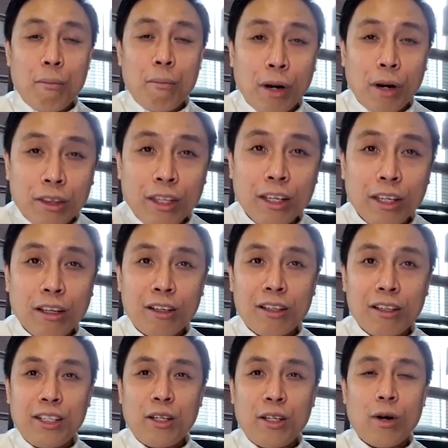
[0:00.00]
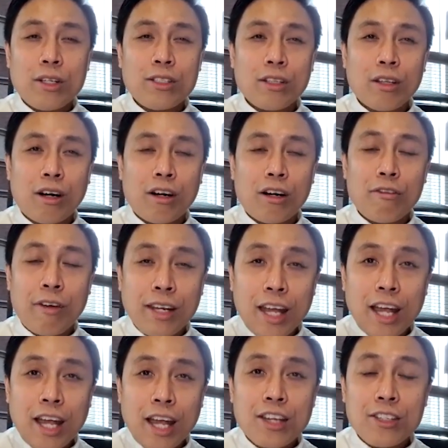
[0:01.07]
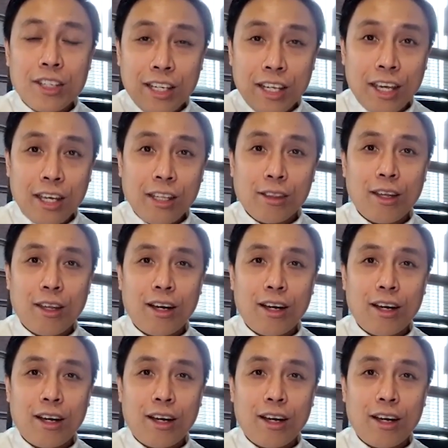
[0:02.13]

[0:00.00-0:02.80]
particularly the ones that are financially hit